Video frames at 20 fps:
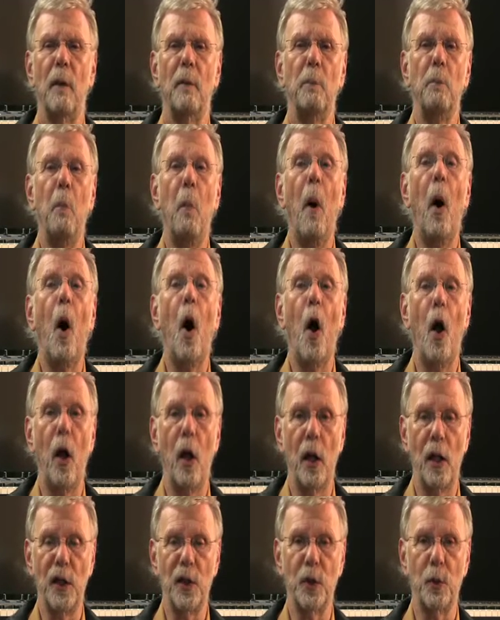
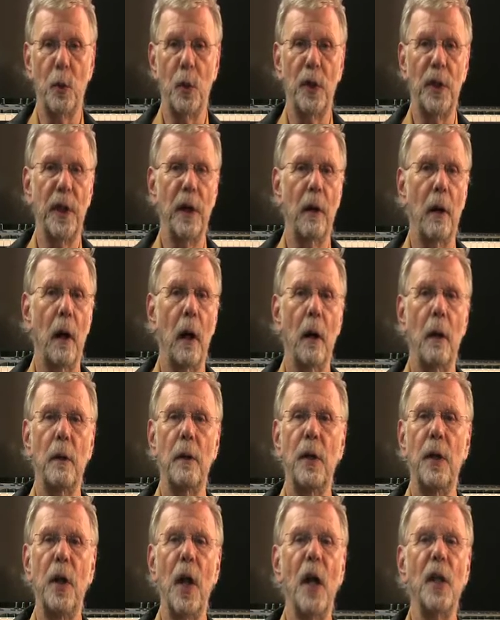malls where there are
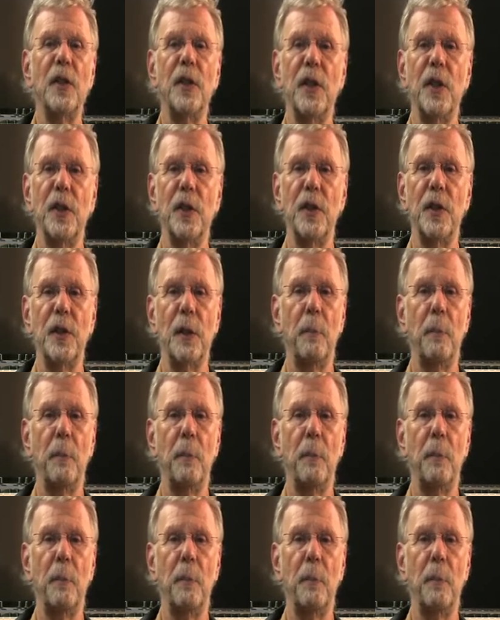dozens,